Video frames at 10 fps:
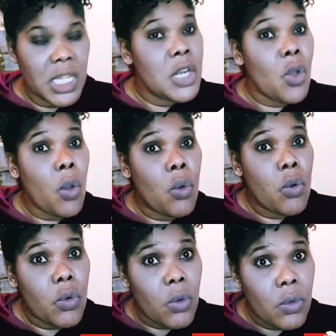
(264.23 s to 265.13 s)
You know
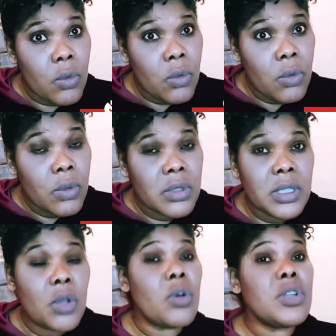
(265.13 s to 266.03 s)
go wrong.
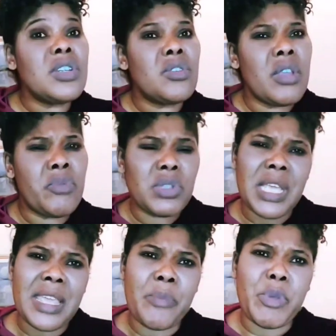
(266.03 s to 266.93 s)
The country don't even
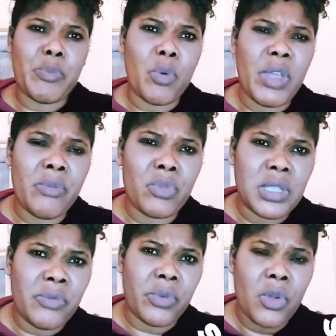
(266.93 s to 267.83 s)
tire people where we
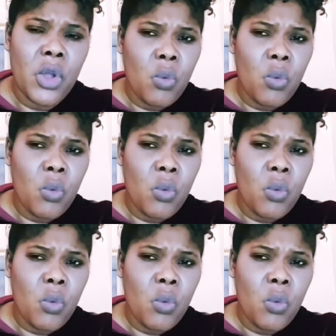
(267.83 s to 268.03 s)
there for.